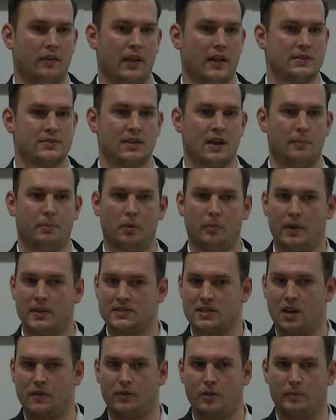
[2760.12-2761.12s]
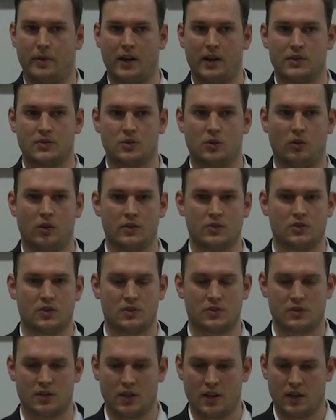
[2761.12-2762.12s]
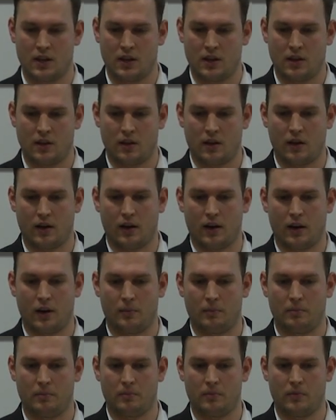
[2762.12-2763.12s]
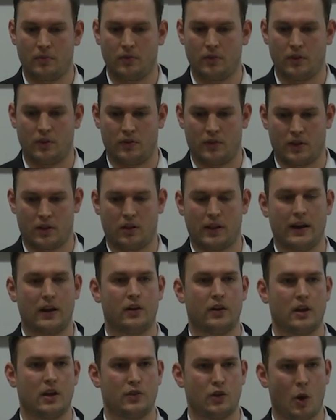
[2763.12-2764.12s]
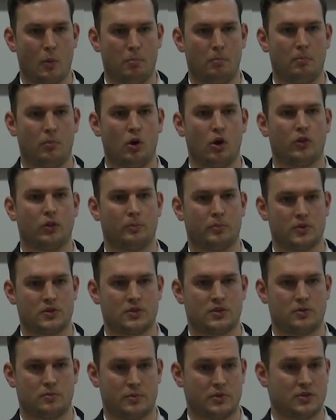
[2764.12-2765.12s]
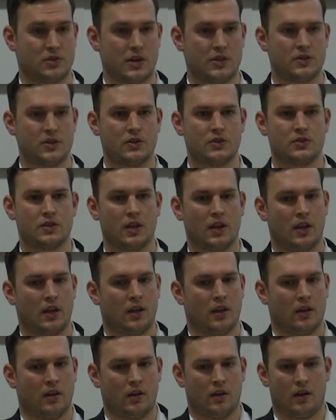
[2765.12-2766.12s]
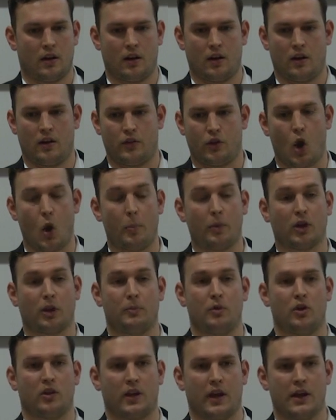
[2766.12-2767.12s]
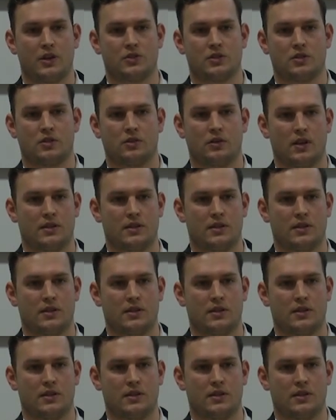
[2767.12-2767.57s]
and that's not putting myself on a pedestal. It's just um, the, the clarity, the open book, the pr procedures, uh, the open communication.